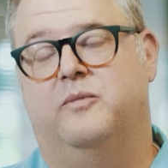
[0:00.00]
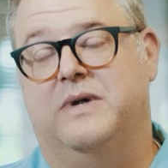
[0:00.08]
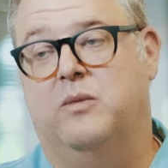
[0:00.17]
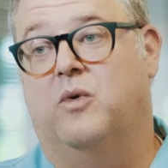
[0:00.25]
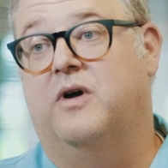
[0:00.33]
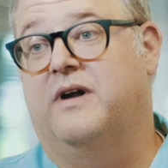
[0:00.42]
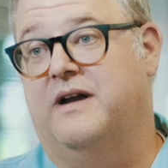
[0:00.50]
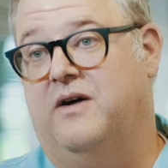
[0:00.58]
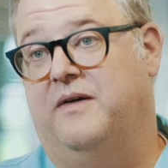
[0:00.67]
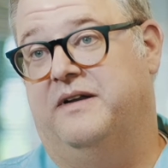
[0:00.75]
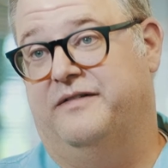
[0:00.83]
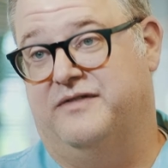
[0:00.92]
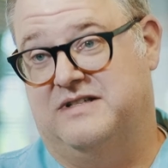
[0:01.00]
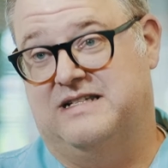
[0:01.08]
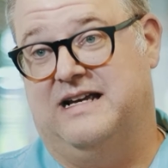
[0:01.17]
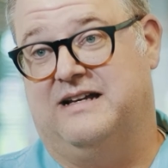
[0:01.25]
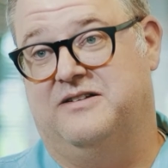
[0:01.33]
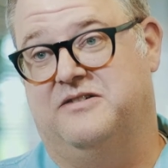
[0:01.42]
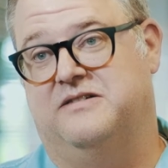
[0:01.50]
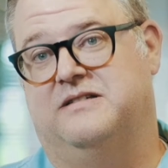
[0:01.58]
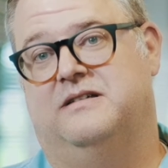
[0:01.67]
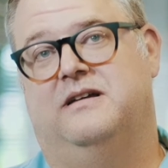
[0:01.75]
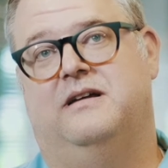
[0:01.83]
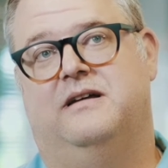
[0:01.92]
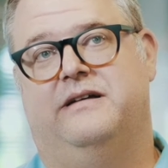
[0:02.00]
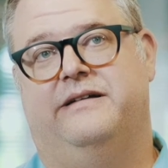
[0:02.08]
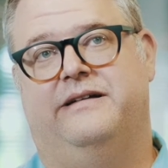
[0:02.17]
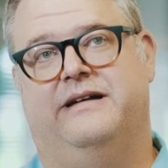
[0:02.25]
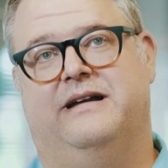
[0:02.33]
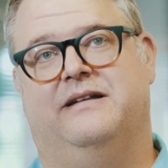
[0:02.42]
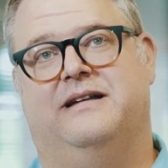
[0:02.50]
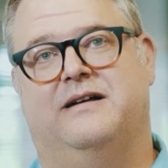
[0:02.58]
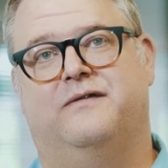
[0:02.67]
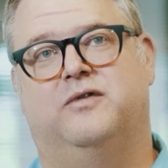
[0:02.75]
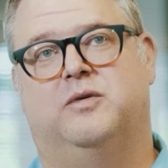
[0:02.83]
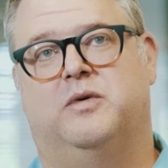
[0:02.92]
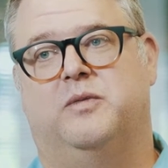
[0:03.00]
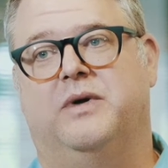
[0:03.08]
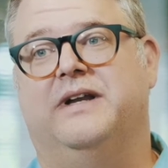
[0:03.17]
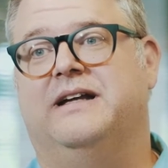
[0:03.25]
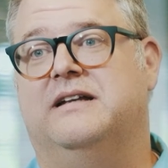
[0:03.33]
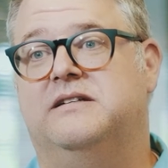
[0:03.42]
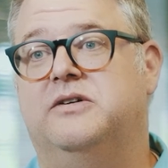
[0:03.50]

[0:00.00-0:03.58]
We work in all the different sectors, and therefore we're really in